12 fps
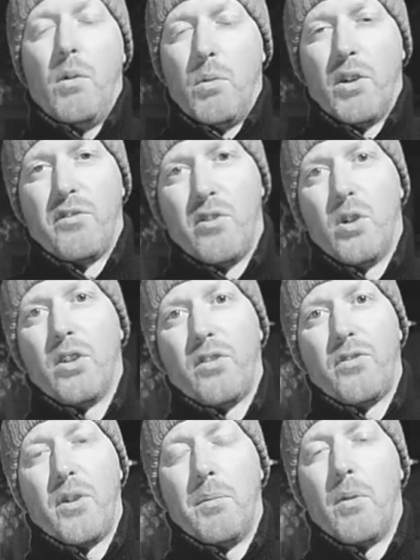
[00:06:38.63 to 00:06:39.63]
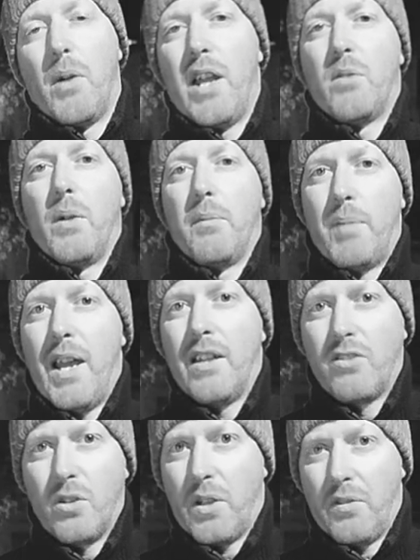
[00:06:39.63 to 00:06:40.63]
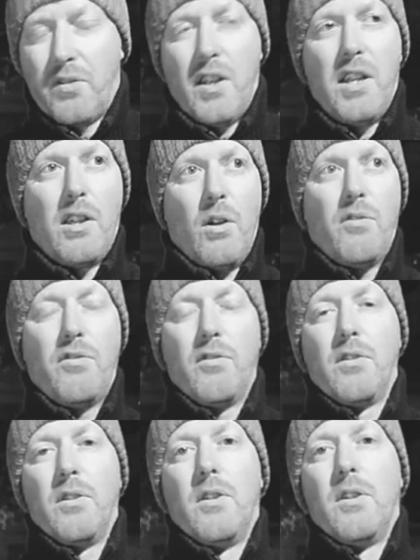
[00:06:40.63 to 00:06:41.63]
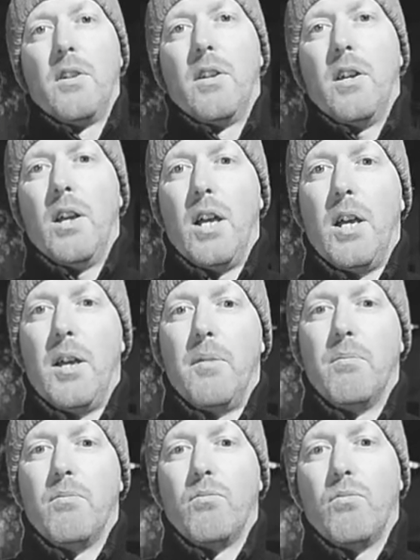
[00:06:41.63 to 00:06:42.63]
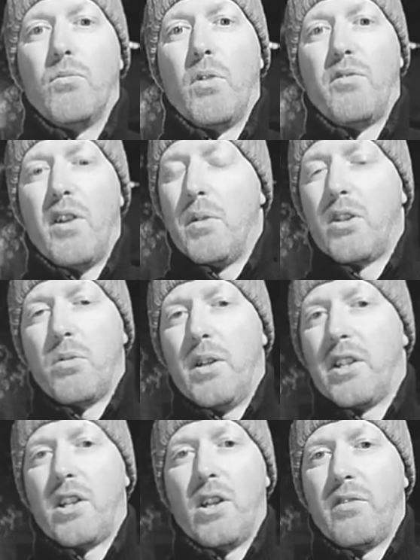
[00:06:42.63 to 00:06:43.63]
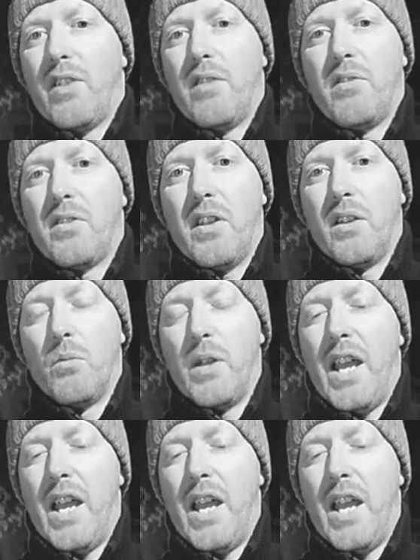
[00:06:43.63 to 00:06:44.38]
we're the furthest from a right-wing band you can think of. We're very critical of everything.